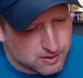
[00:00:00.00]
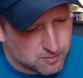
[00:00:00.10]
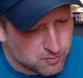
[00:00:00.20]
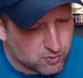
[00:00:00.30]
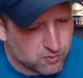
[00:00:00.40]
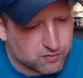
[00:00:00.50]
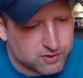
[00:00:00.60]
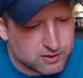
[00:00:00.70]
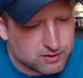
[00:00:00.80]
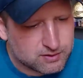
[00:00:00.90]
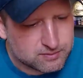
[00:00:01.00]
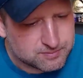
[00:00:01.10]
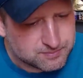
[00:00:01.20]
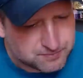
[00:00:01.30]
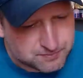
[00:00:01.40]
improve that.
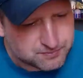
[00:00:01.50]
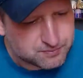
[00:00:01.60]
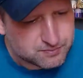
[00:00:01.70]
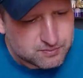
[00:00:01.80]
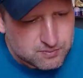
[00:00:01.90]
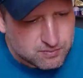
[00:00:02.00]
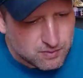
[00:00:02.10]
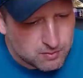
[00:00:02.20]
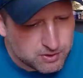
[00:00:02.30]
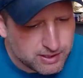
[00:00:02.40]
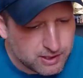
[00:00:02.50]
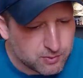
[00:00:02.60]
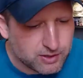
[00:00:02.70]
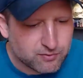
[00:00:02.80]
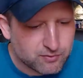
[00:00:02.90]
But
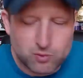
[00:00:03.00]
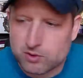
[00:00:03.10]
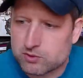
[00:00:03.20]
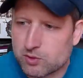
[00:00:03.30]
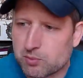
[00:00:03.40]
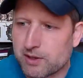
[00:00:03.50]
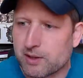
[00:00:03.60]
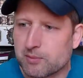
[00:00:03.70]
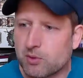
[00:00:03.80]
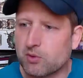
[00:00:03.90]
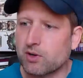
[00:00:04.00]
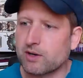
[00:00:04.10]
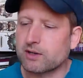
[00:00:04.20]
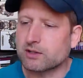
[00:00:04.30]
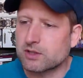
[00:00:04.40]
anyway, if you want to play a
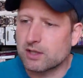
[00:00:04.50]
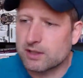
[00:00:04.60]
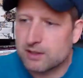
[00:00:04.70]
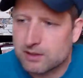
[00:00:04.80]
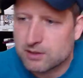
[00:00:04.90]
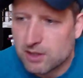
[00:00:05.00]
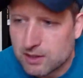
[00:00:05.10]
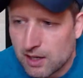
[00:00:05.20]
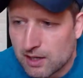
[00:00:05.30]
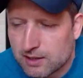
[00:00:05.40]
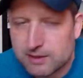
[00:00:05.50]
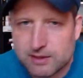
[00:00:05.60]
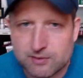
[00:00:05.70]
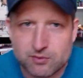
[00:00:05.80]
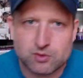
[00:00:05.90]
Bonegrinder
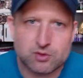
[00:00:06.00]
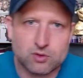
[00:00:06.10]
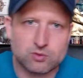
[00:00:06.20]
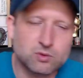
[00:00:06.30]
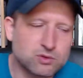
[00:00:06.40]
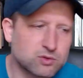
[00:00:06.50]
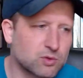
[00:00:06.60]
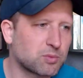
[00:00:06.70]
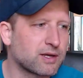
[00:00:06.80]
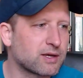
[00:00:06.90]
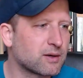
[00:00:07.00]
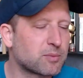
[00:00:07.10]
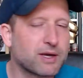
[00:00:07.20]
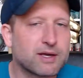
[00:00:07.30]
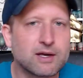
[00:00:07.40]
Gargant, if you don't want to
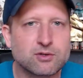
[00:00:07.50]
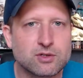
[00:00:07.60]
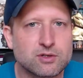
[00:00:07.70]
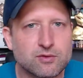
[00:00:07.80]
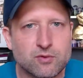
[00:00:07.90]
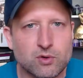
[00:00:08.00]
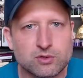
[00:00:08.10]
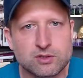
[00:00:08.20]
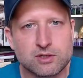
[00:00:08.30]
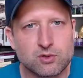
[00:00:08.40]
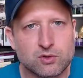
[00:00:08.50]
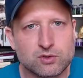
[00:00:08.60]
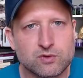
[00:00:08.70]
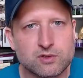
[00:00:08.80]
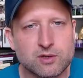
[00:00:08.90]
pay 140
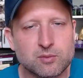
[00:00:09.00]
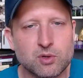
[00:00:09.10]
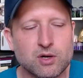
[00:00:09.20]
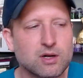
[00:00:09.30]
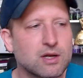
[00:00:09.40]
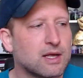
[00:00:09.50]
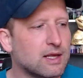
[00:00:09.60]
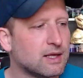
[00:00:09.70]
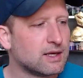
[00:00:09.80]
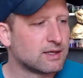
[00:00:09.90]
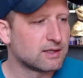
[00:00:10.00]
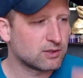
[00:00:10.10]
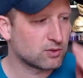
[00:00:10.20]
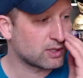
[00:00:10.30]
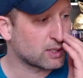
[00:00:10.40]
euros for that model,
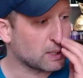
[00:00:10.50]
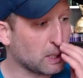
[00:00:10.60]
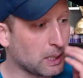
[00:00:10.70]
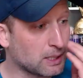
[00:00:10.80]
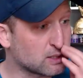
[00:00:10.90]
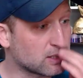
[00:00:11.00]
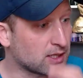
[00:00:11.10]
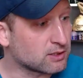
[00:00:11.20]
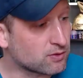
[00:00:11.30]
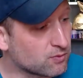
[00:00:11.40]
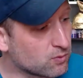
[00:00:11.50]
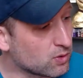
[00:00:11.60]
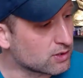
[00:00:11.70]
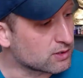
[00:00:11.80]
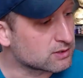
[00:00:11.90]
you can get the Kings of
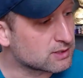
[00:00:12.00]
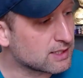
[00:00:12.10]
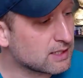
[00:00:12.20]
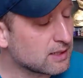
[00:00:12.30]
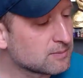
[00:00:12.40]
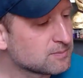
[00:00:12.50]
War instead.